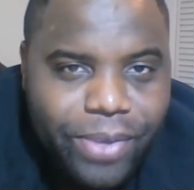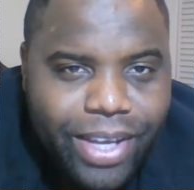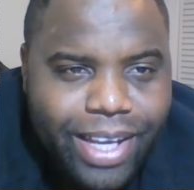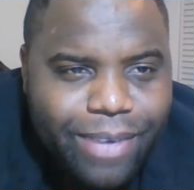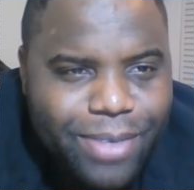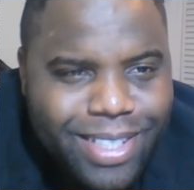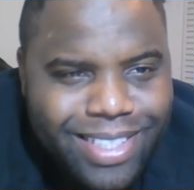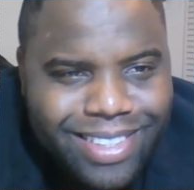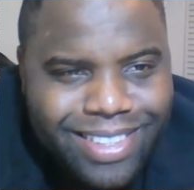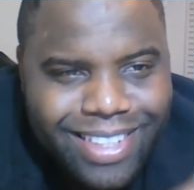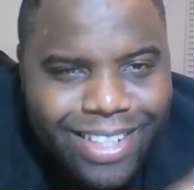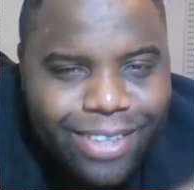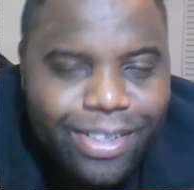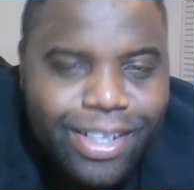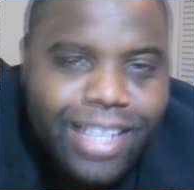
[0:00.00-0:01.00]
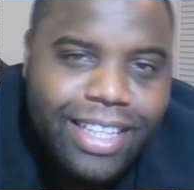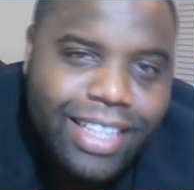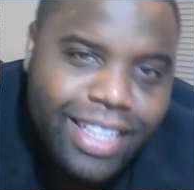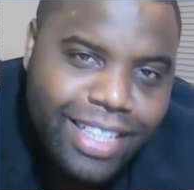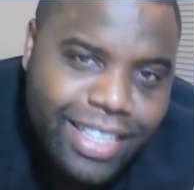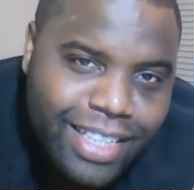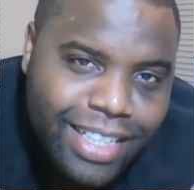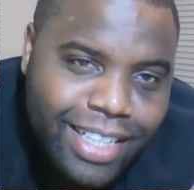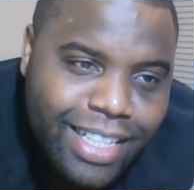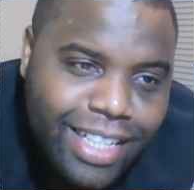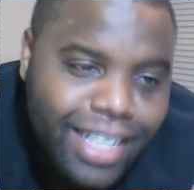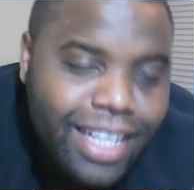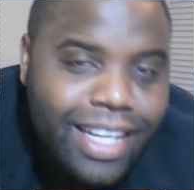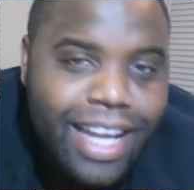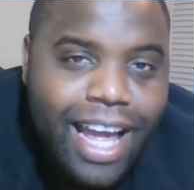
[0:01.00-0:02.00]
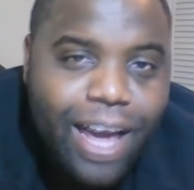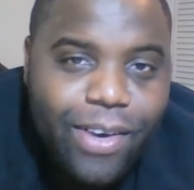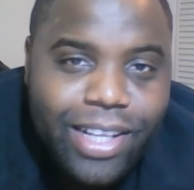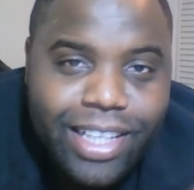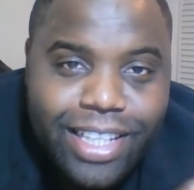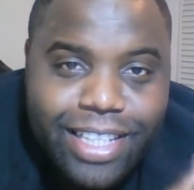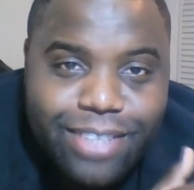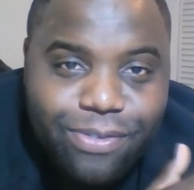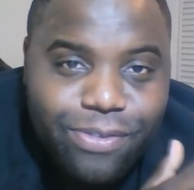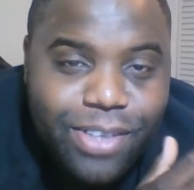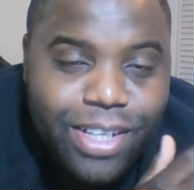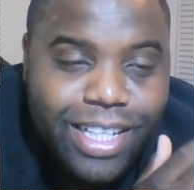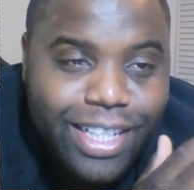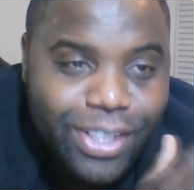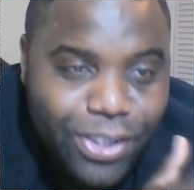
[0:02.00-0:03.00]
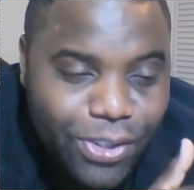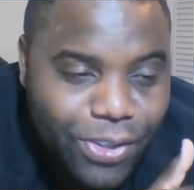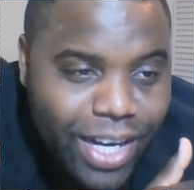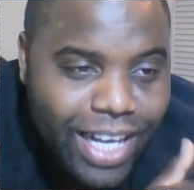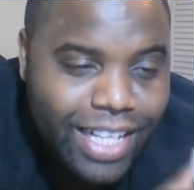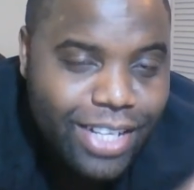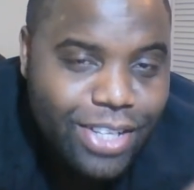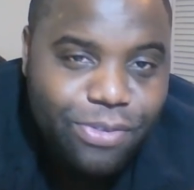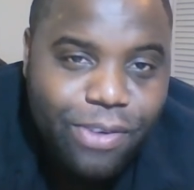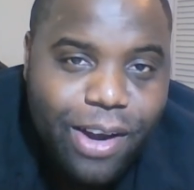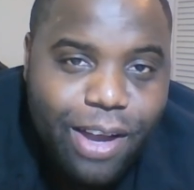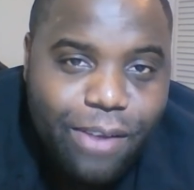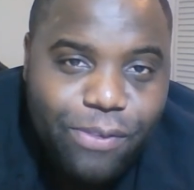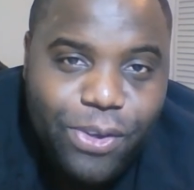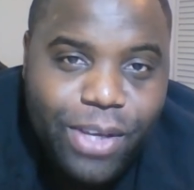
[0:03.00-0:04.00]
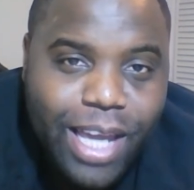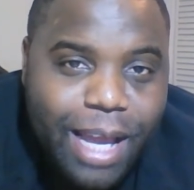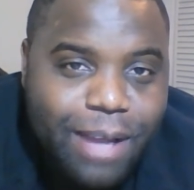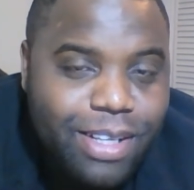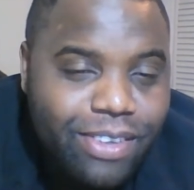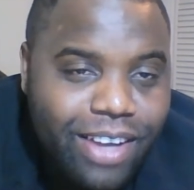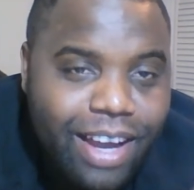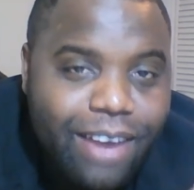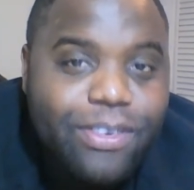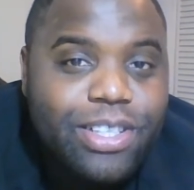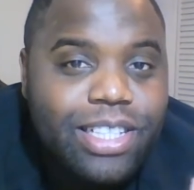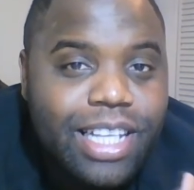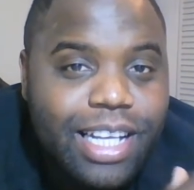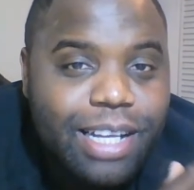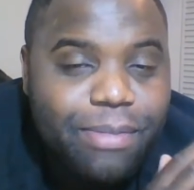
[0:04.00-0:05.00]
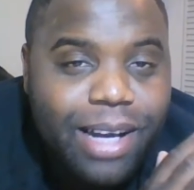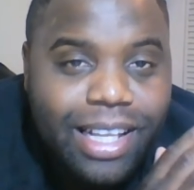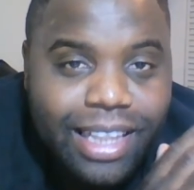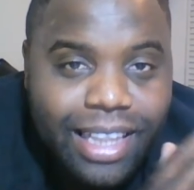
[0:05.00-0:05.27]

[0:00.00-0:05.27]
It was, you know, it looked good. Now it looks fucking great. There's very few games I've ever seen in my